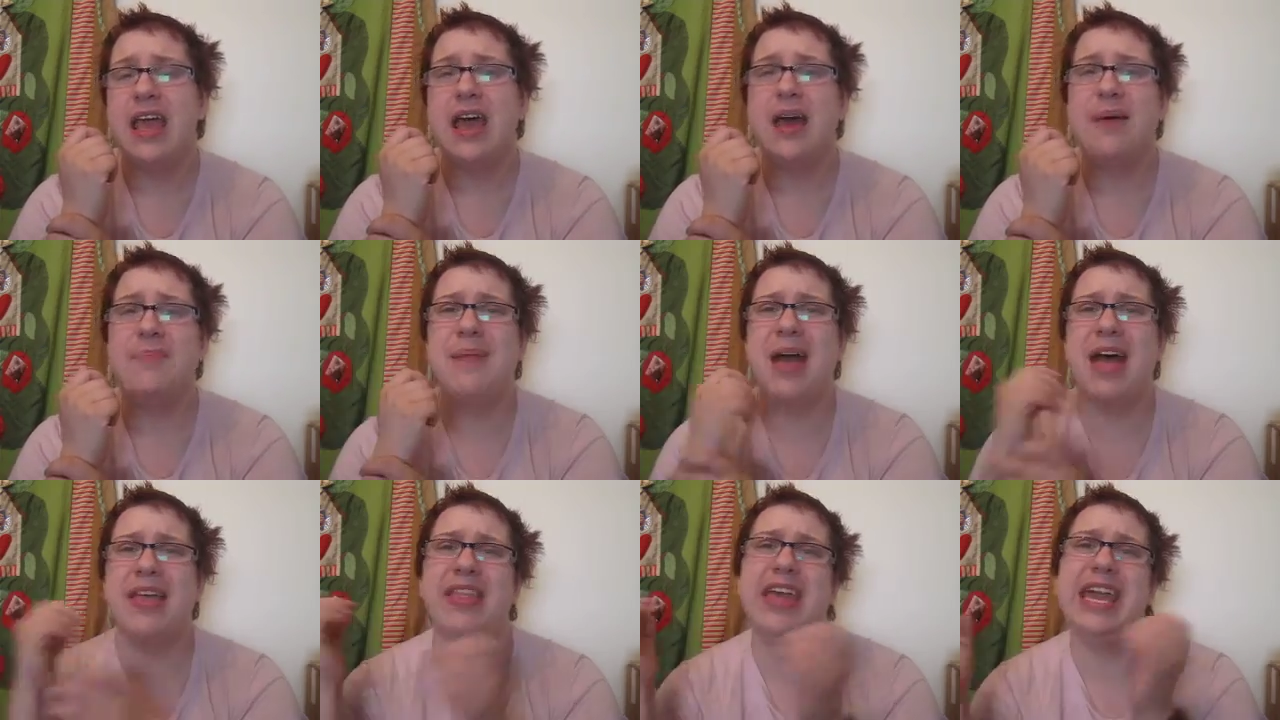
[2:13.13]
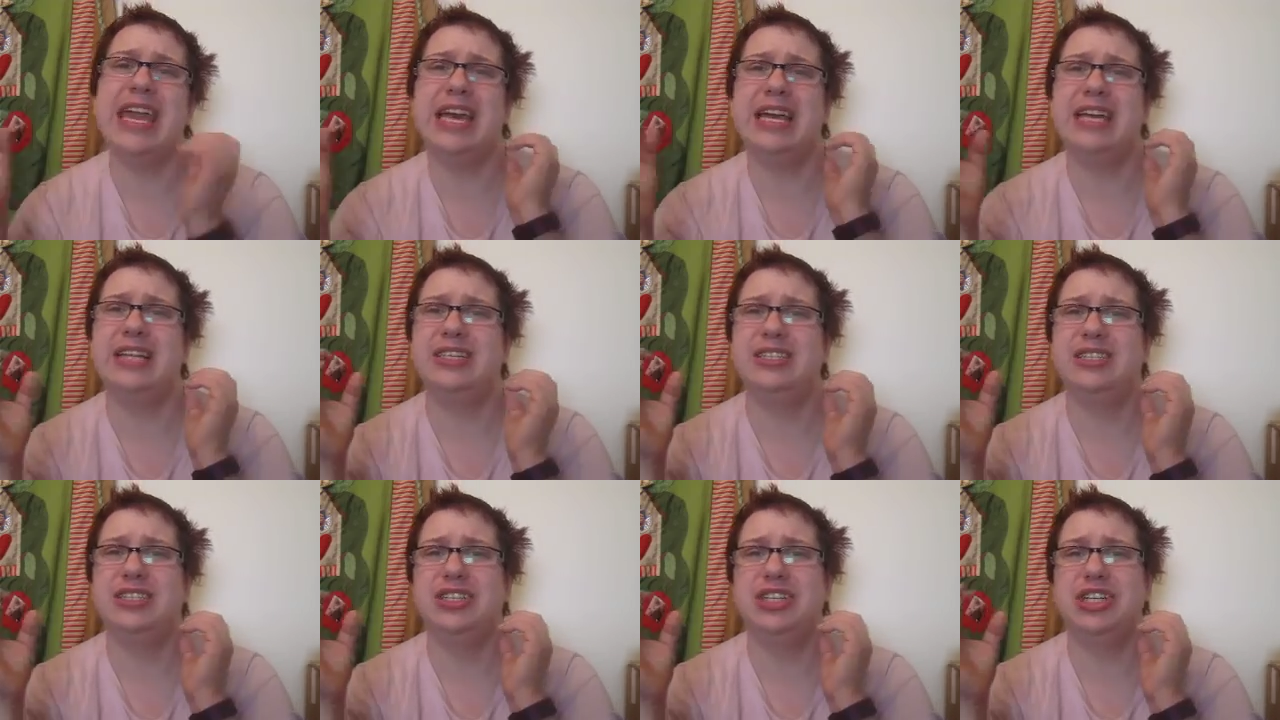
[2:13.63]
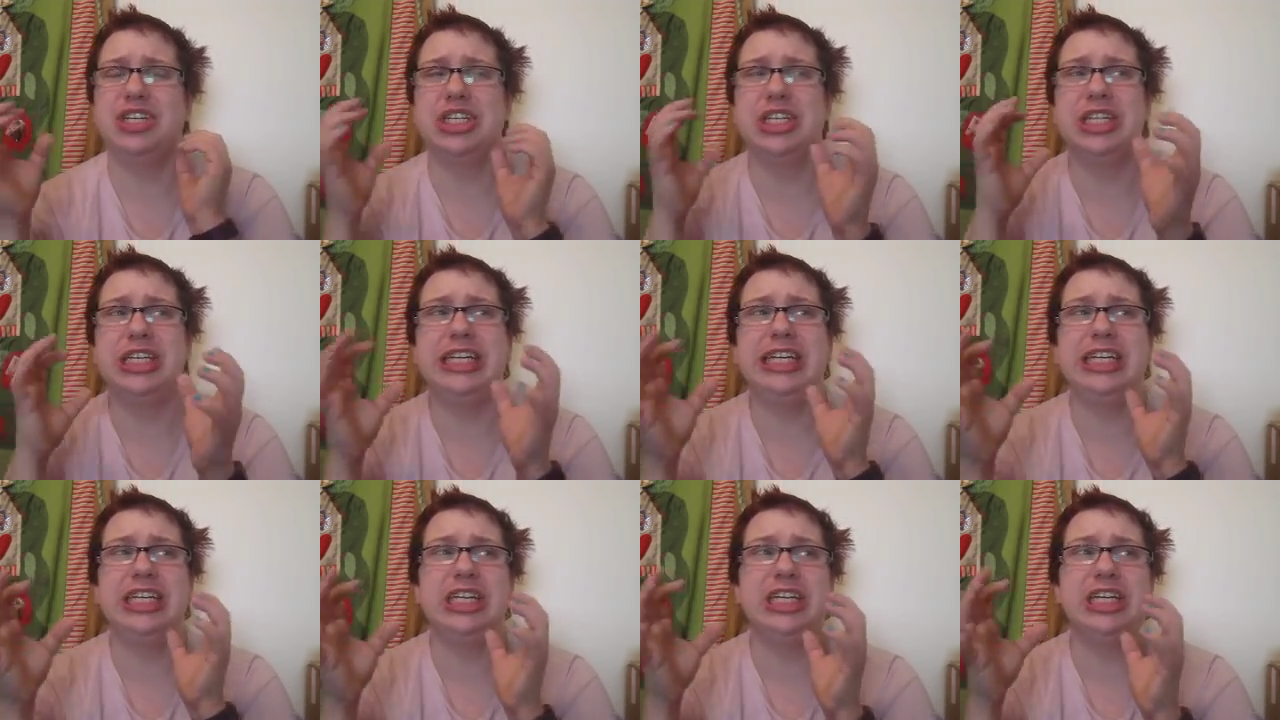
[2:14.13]
I'm not like a
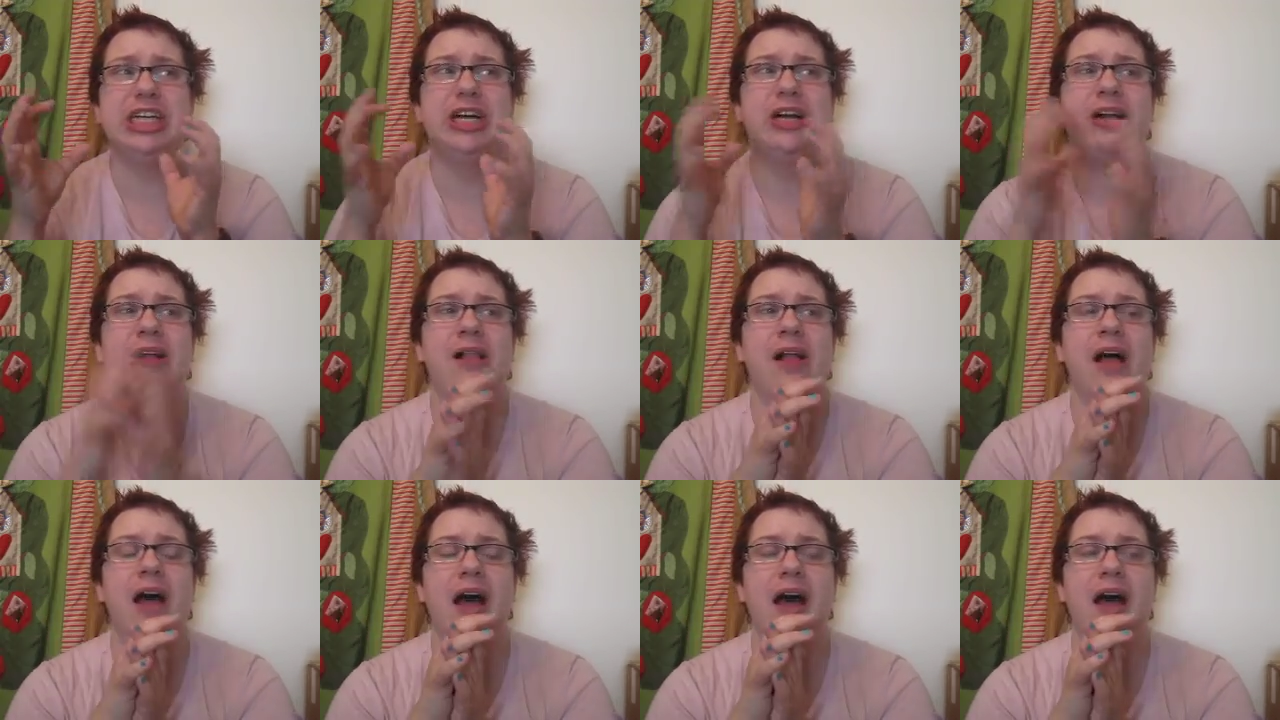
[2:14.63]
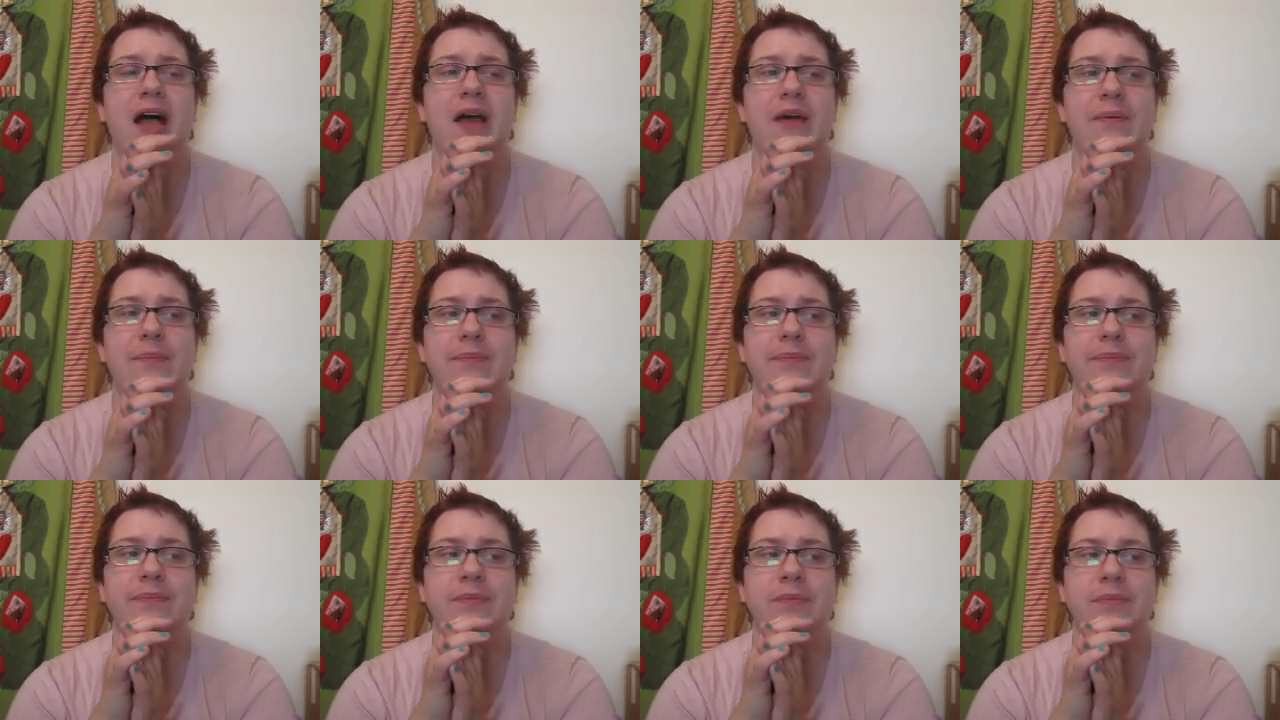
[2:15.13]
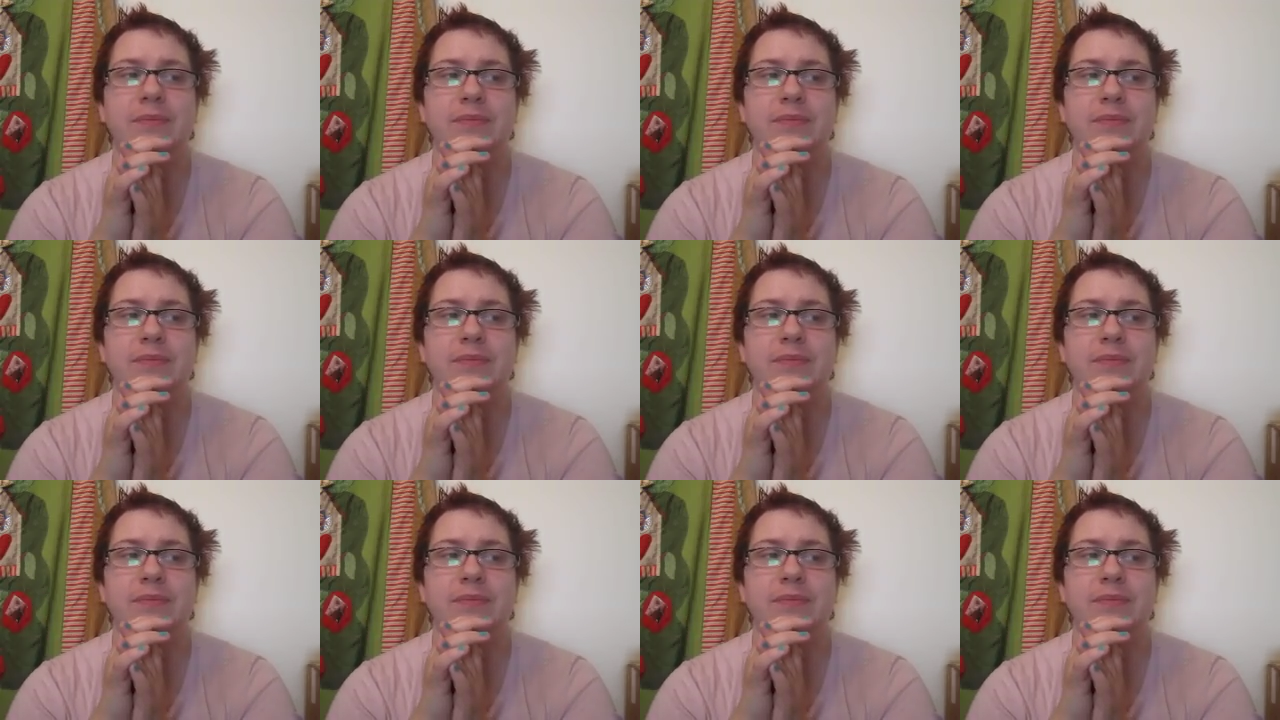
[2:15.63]
girly girl, um,